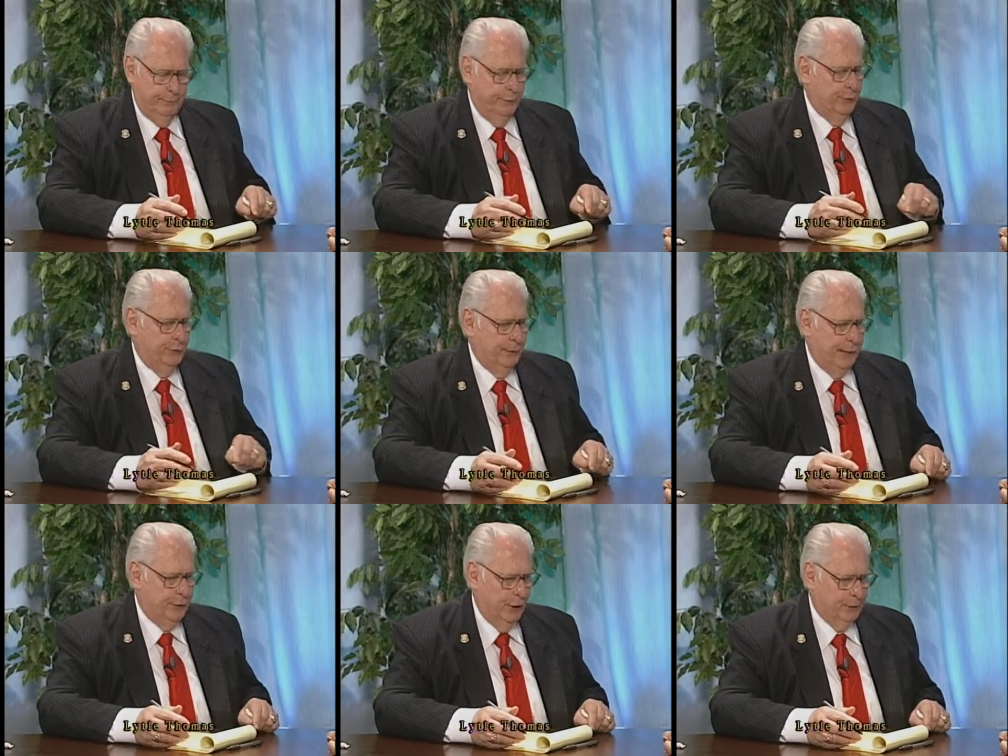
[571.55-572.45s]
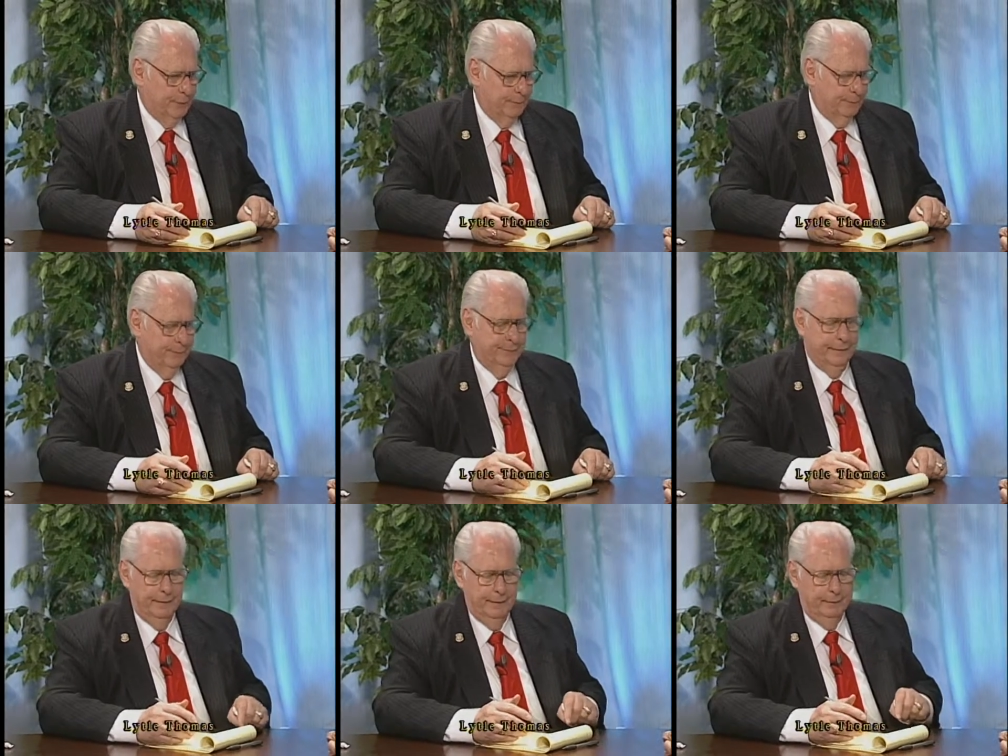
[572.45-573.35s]
using bad judgment
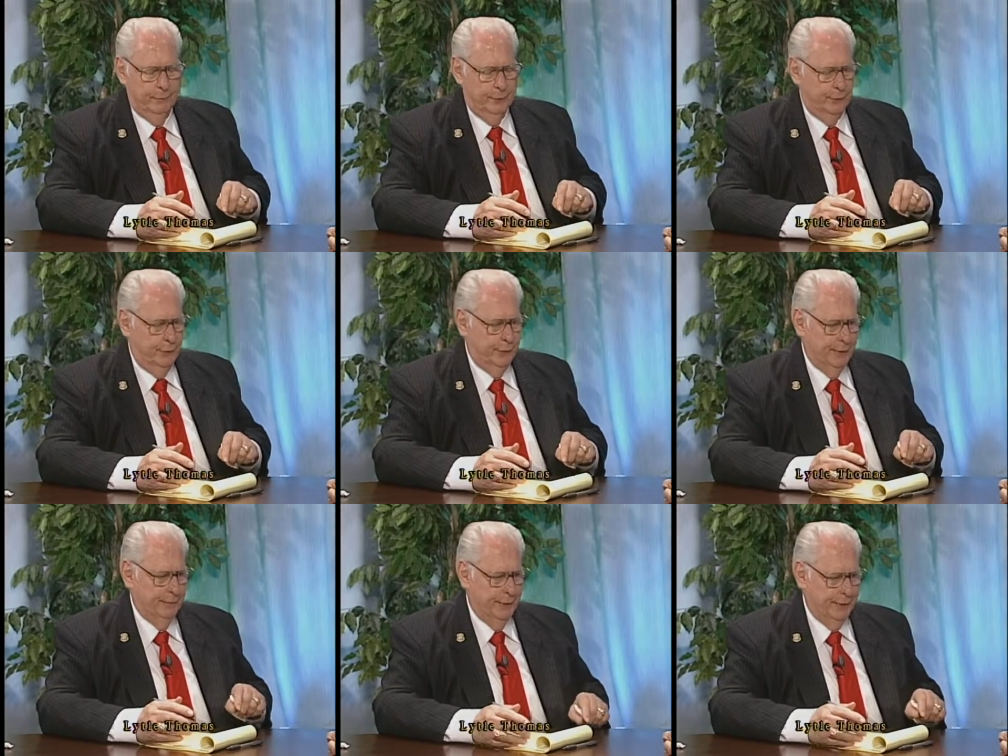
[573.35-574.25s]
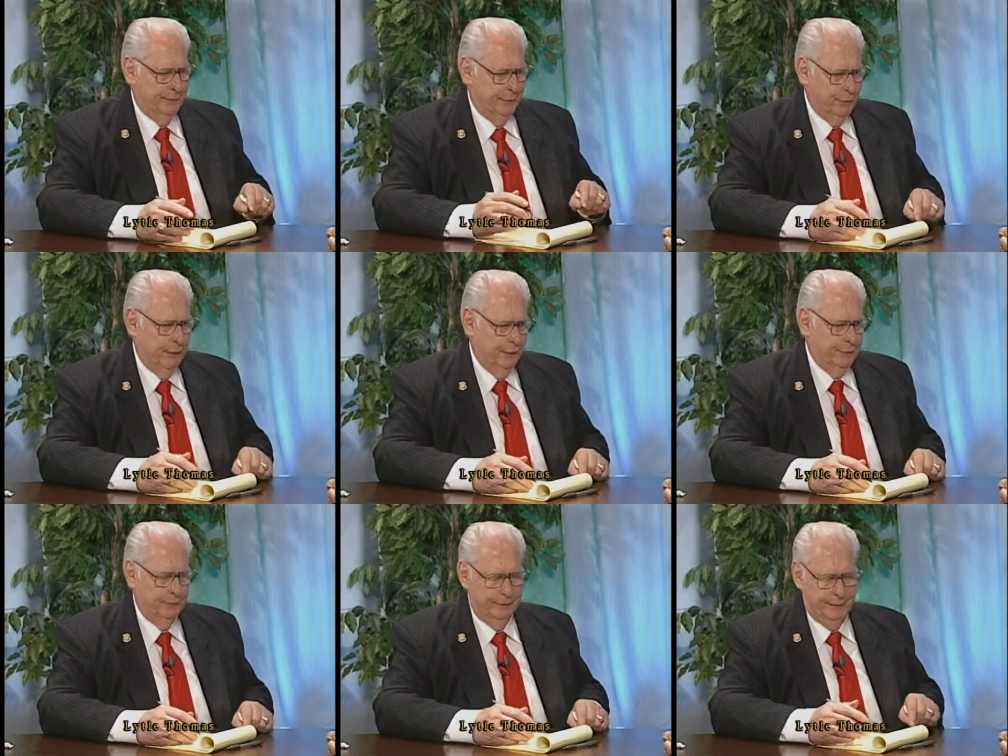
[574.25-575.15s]
wanting to use their money for
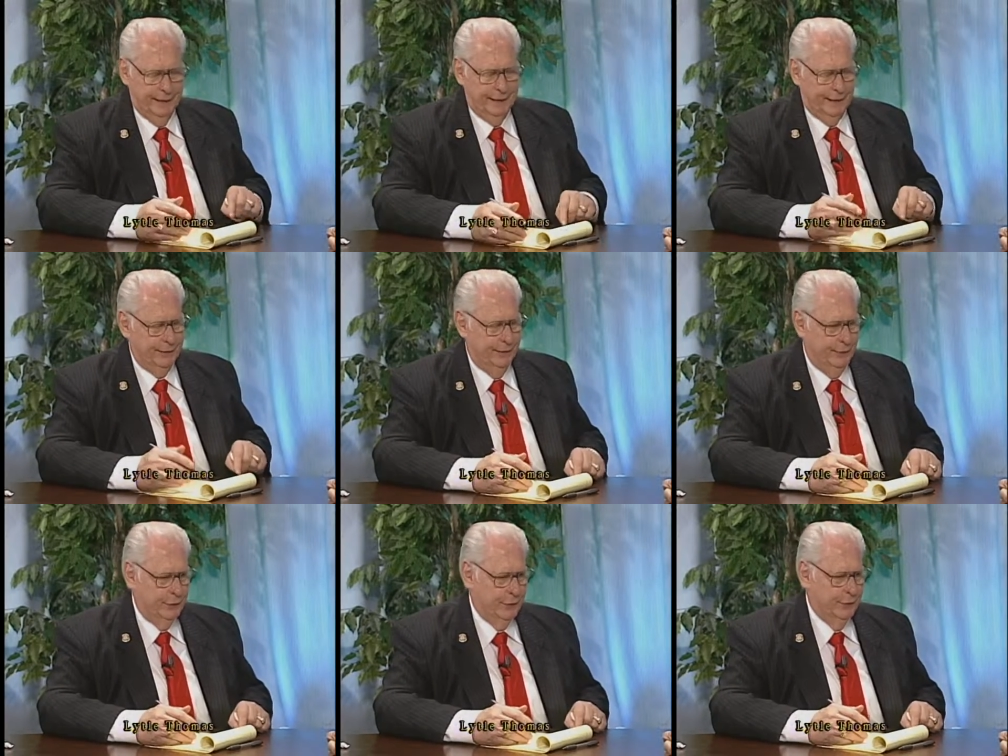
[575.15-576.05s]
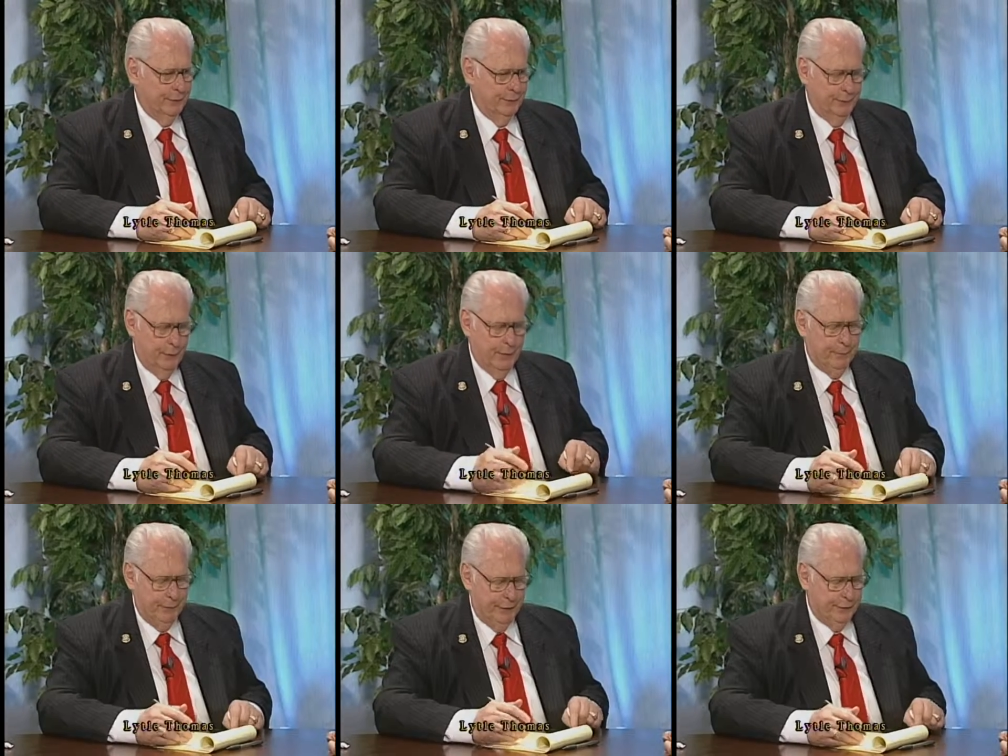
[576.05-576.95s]
drugs, not taking care of their children
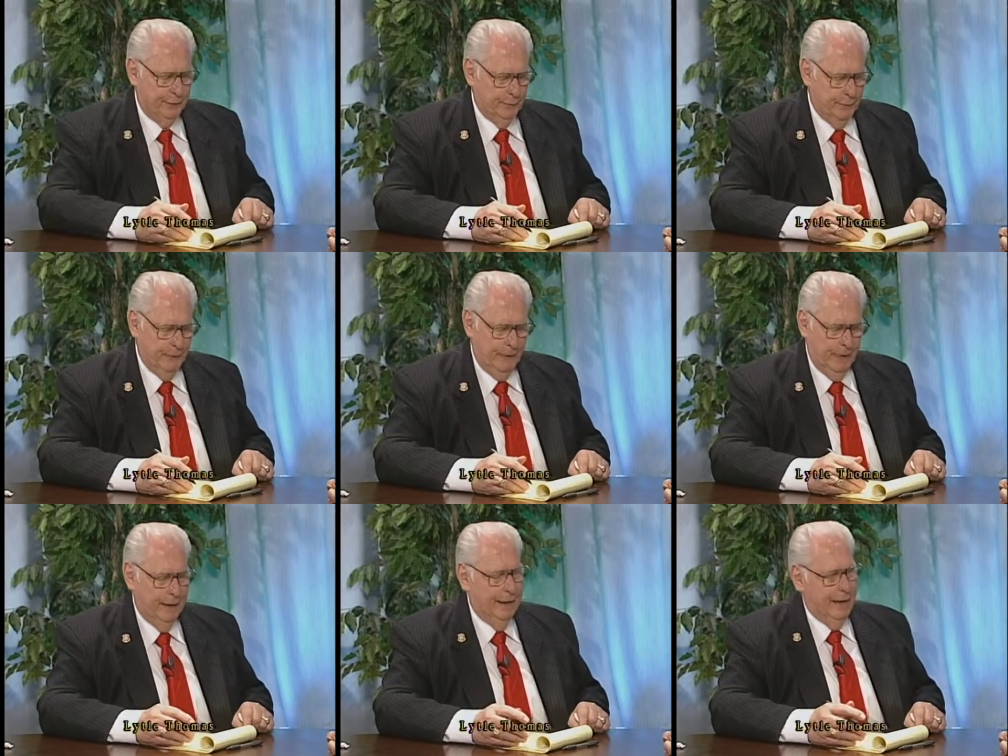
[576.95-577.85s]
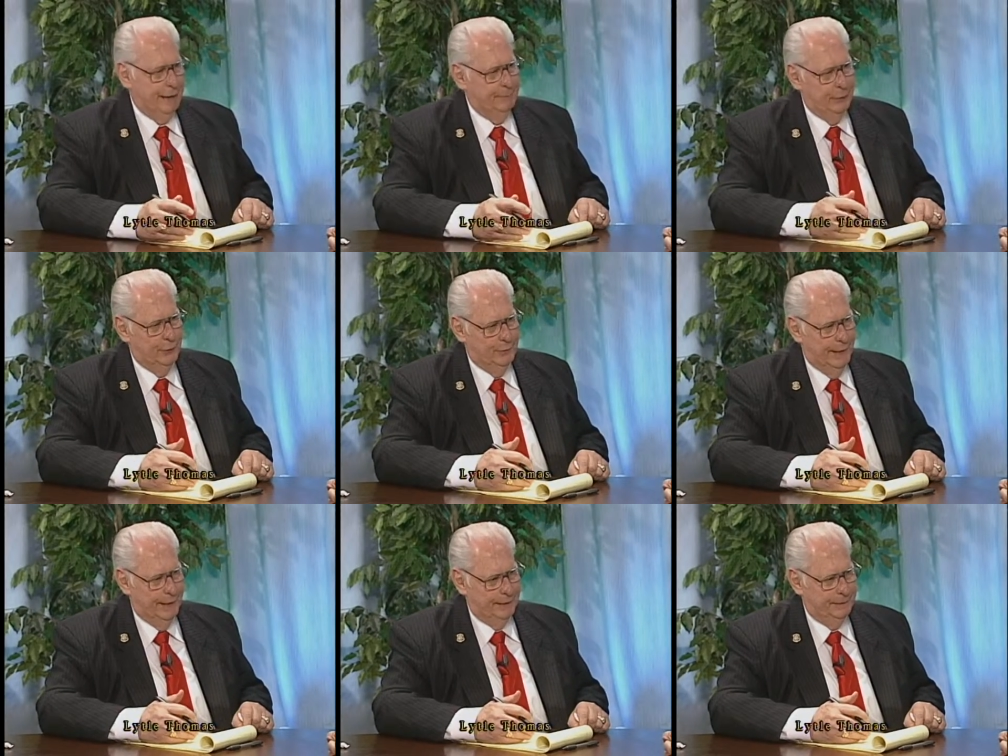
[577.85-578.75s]
properly and so forth, I can pull
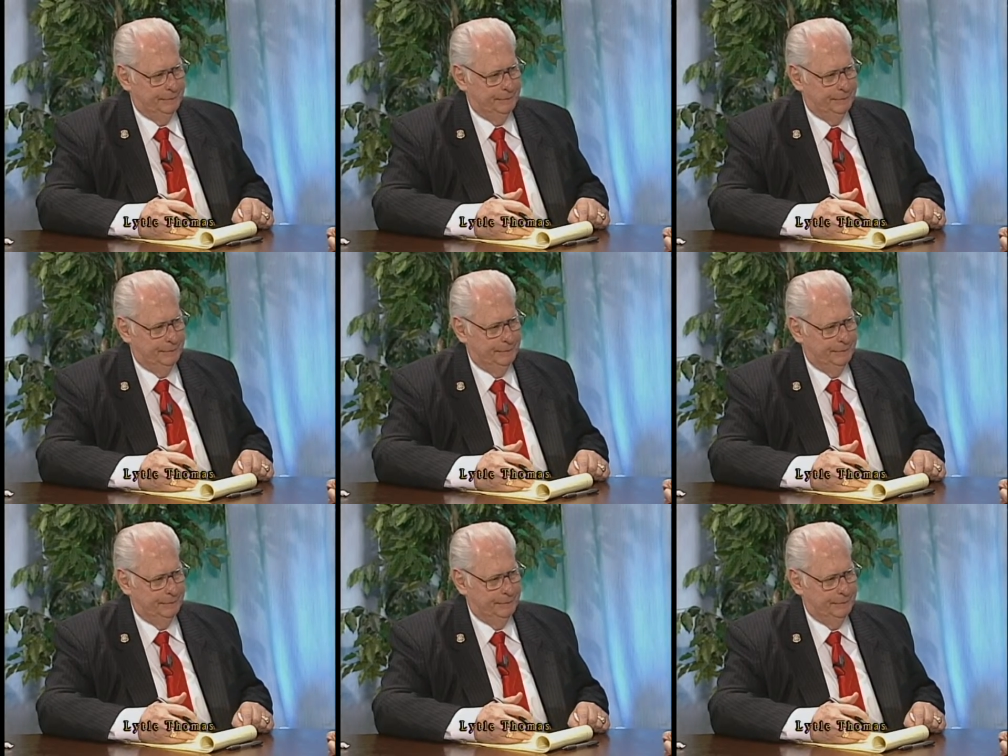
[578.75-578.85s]
back.